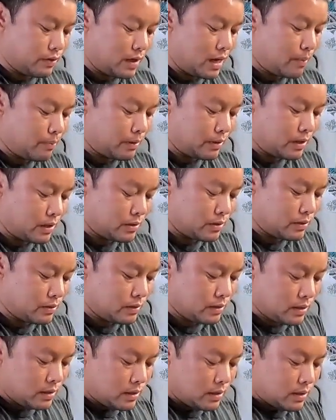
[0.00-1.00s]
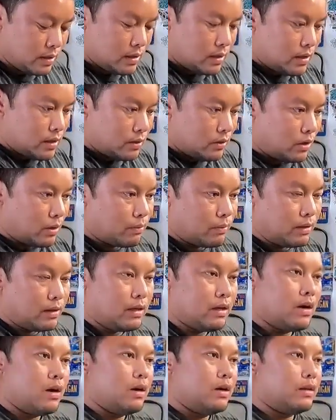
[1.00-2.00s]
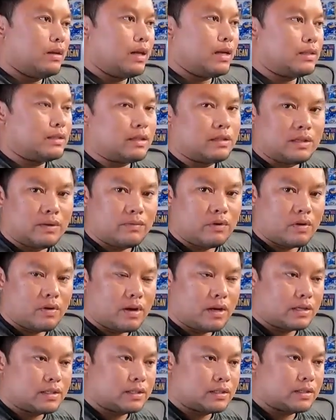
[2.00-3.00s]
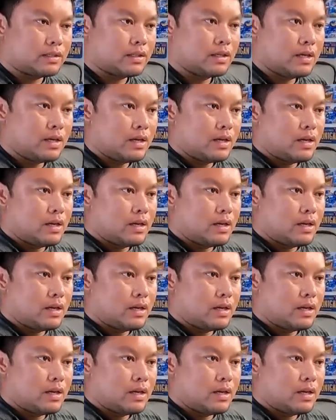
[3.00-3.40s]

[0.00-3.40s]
application. Normally on like say WRX